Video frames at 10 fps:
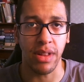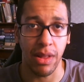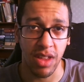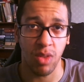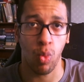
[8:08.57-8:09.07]
Now,
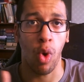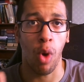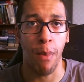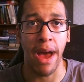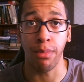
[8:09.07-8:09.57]
this is what
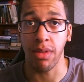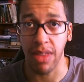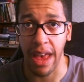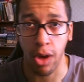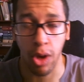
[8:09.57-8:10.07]
might
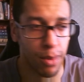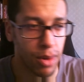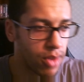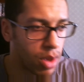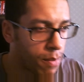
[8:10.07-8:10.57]
upset a couple
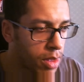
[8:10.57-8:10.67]
of you.